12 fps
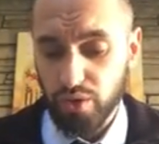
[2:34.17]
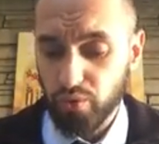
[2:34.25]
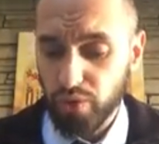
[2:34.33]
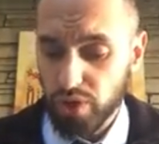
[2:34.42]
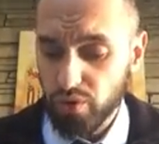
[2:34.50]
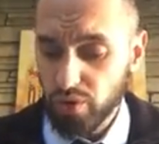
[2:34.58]

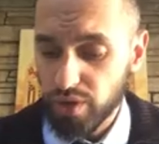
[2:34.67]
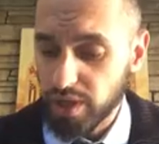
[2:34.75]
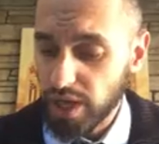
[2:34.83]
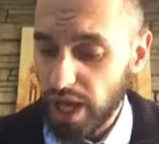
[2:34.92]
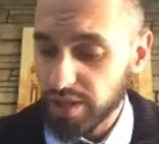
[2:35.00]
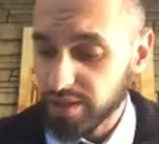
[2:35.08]
we look
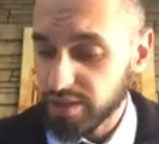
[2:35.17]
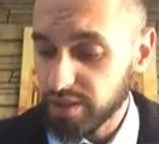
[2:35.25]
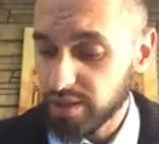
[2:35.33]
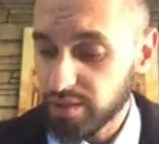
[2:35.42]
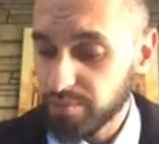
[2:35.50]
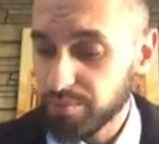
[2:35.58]
at
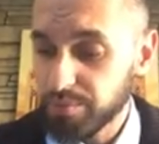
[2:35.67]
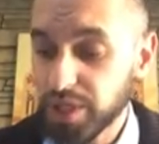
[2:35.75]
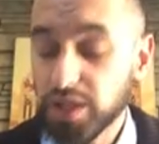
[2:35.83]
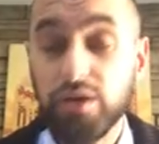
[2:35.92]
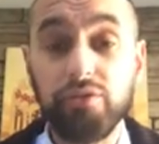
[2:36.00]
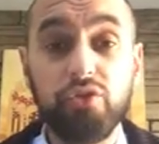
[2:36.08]
the
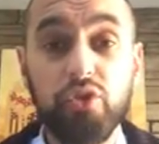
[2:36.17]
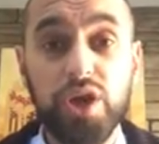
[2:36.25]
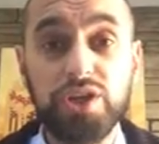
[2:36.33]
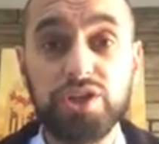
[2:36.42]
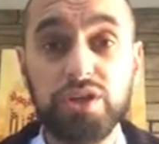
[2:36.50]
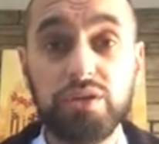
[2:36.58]
beginning of
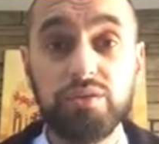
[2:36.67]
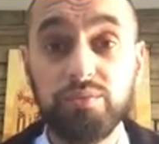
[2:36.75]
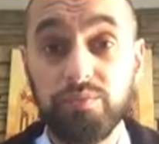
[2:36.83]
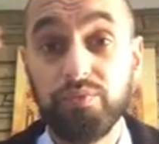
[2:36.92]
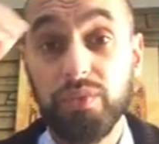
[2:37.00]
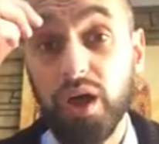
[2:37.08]
creation,
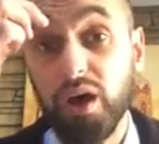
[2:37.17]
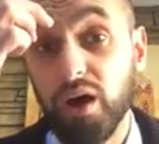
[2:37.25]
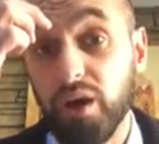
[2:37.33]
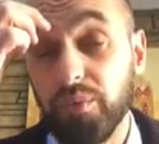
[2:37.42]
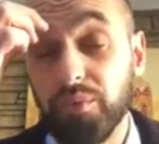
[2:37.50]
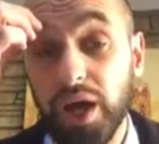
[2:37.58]

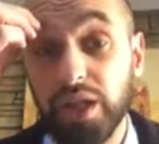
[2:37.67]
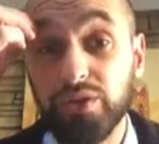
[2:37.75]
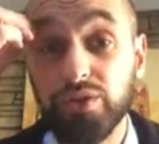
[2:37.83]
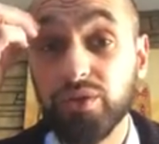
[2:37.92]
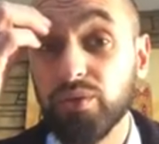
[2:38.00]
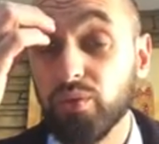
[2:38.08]

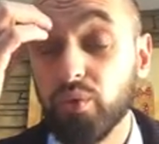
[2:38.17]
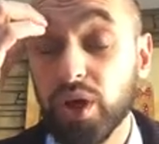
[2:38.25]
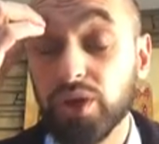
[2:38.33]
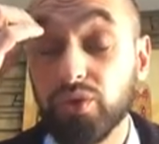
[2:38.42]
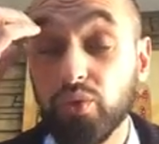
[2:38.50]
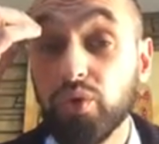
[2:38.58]
and
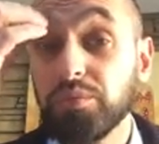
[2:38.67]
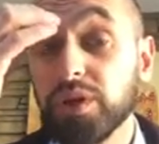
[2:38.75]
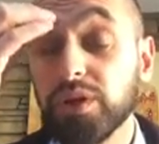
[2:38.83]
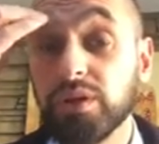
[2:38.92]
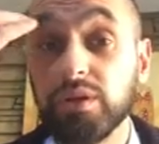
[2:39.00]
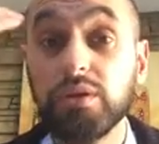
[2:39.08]
where the
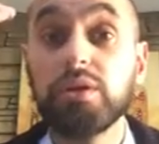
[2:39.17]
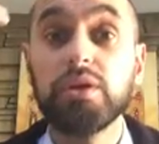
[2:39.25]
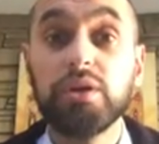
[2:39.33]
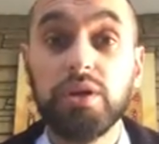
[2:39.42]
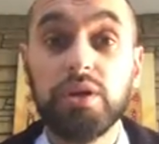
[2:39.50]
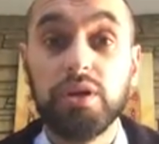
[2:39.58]
woman,
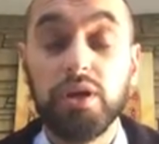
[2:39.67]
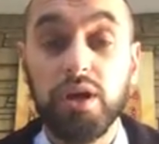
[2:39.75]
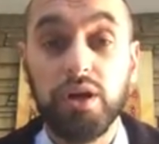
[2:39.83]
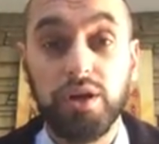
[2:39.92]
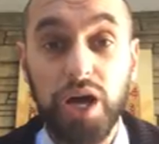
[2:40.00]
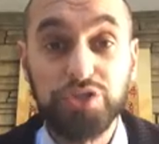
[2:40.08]

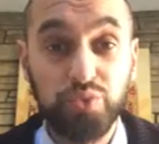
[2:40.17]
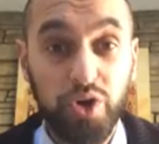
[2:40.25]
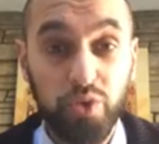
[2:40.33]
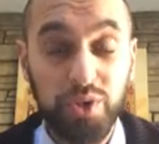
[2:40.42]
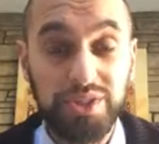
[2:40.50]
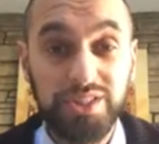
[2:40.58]
as we
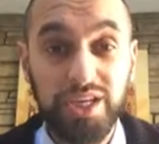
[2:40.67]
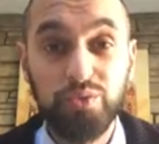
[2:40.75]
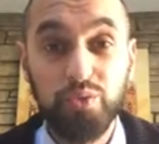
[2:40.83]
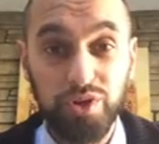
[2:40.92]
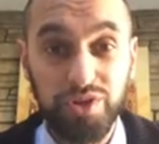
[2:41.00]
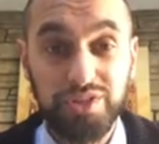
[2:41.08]
always say,
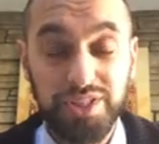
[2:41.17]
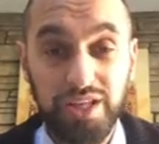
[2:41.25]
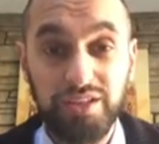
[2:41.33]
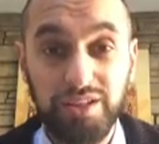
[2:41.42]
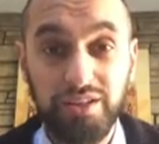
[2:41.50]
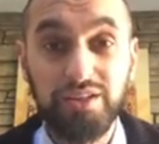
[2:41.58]
we
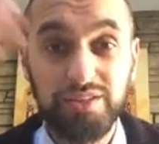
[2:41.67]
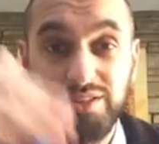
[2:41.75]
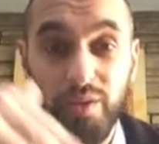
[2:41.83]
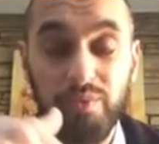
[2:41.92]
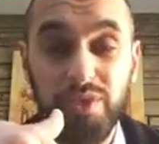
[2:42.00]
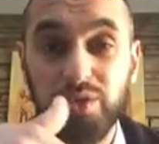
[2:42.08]
understand
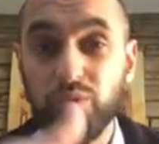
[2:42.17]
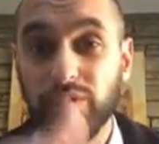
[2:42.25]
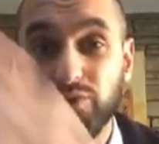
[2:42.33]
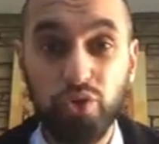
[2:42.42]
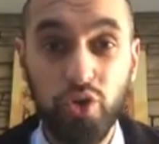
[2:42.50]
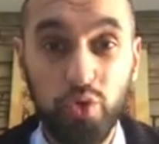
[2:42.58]
something, we
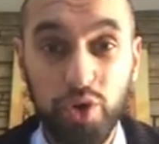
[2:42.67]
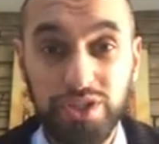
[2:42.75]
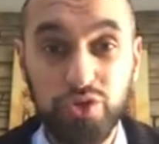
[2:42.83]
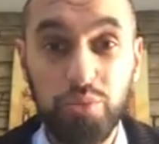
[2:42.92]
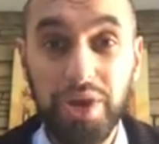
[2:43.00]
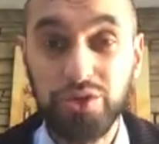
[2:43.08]
have to
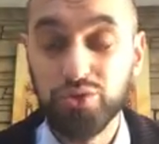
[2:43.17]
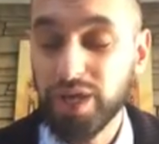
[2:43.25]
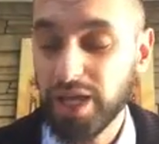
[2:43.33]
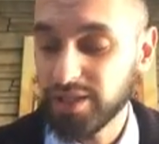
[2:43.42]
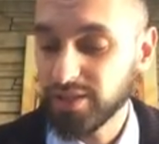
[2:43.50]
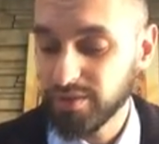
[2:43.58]
always go back to
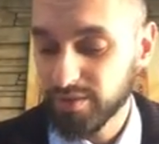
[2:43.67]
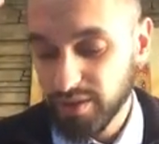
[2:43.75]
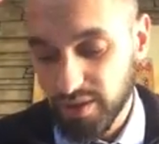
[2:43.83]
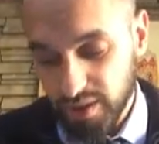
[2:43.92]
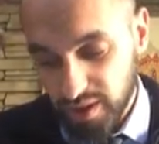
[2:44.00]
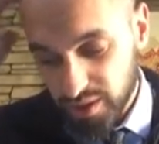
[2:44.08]
Gan Eden.
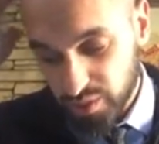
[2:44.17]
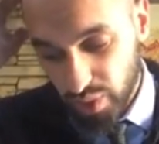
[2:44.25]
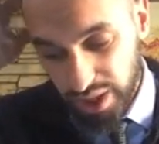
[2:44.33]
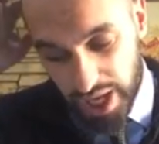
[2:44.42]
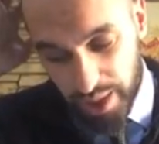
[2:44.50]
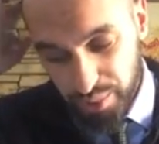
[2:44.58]

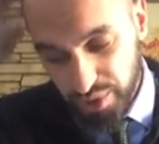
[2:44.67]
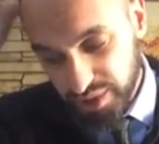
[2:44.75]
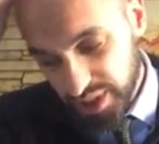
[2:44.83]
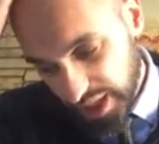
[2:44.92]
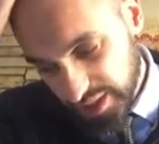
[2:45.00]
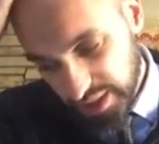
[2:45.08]
What happened
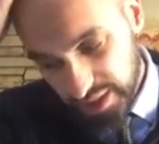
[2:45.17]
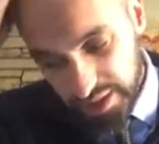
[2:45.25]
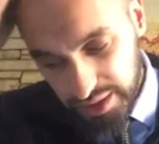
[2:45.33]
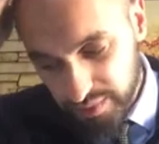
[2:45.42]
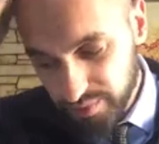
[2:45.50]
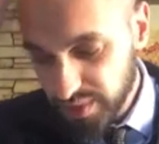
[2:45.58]
in Gan
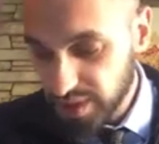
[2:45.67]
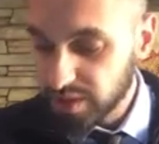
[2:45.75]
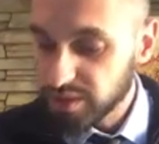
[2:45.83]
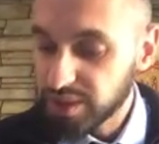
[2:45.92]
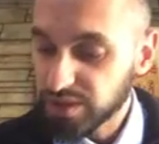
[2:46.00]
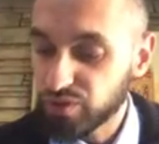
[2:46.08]
Eden?
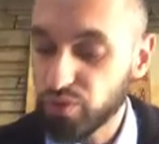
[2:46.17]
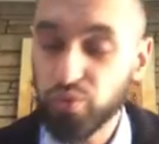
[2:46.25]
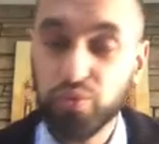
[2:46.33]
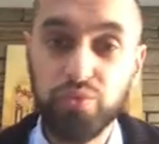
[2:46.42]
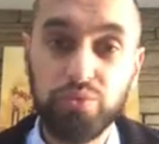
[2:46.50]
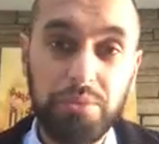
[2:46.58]
It says
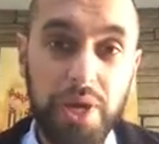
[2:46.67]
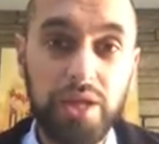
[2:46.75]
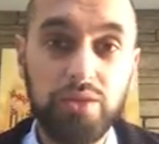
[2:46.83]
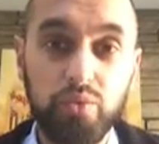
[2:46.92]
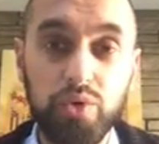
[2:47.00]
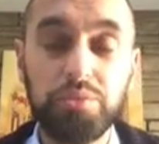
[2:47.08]
the
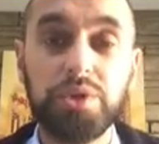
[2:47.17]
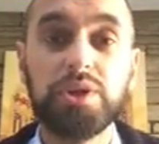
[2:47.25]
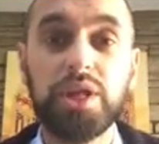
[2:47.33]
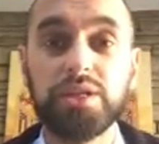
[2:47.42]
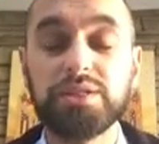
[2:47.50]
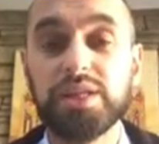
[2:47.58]
man,
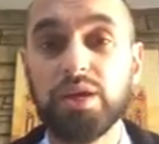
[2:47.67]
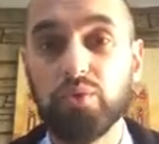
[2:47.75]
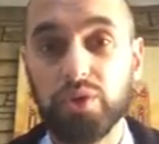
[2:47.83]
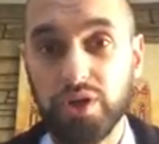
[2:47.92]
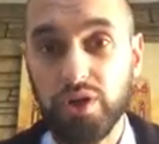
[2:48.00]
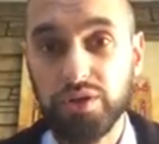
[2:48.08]
woman, and the snake
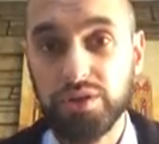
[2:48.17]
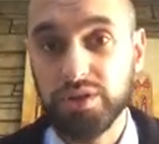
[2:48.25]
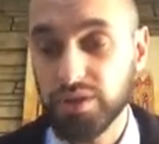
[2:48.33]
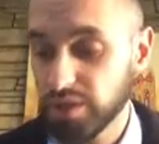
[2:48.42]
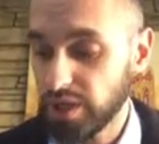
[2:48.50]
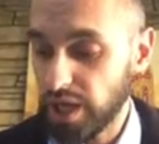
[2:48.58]
were
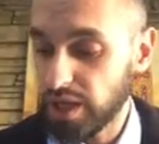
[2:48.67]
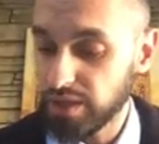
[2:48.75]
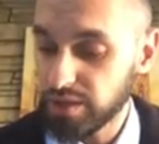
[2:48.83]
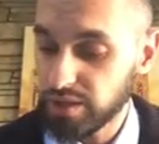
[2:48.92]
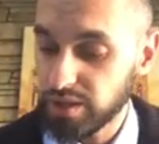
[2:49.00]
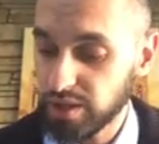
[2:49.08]
cursed,
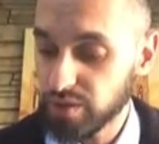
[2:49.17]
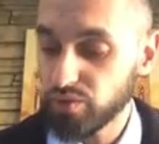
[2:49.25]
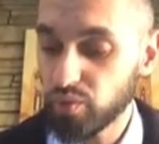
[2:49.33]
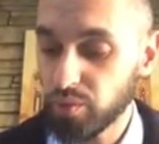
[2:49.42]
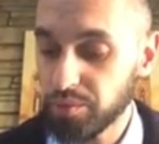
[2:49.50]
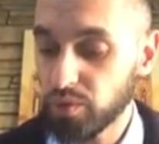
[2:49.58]
and here
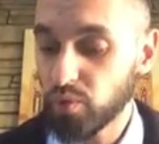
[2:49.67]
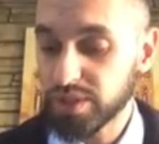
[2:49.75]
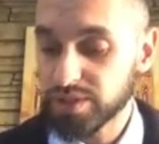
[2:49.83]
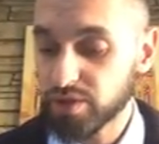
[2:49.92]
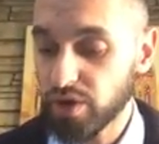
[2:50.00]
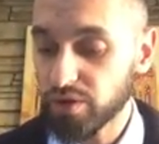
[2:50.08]
the woman
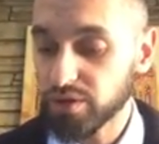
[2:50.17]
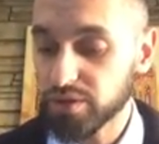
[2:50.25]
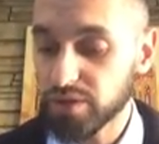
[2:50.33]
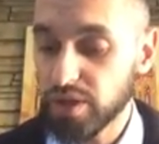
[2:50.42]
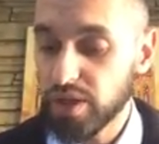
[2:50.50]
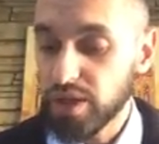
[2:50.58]
was
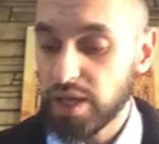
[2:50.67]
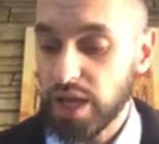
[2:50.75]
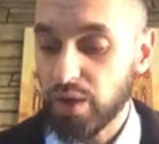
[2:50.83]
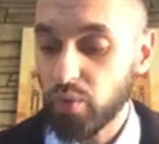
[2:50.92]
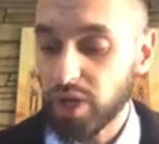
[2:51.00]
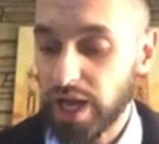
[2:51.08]
cursed.
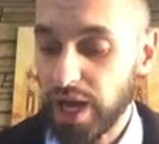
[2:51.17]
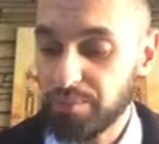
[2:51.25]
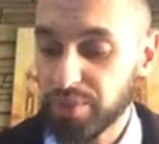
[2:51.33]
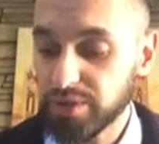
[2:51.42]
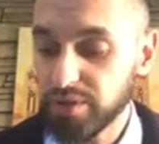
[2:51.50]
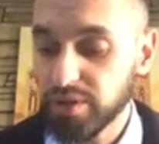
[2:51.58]
And what
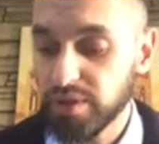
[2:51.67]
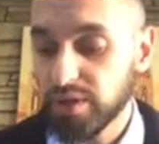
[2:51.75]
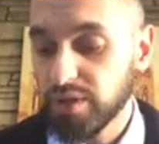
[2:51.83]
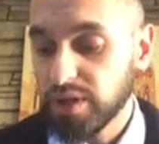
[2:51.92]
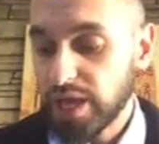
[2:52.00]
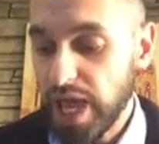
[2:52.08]
happened?
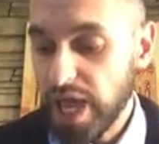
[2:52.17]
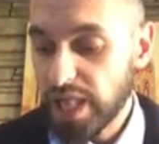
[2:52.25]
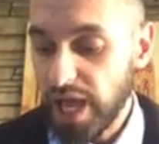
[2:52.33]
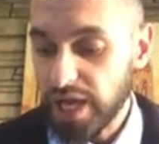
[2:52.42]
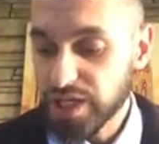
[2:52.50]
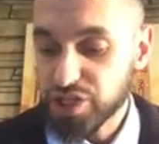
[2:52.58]
El
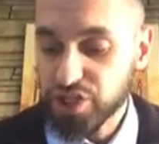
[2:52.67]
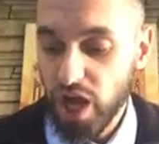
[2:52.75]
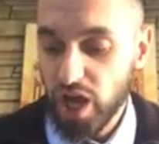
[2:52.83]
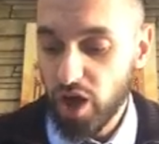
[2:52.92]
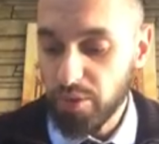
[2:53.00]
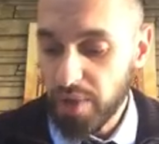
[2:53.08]

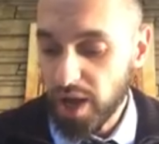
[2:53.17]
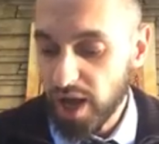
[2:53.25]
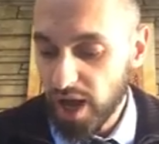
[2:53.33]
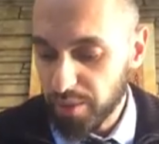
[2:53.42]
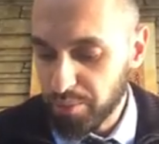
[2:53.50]
haisha amar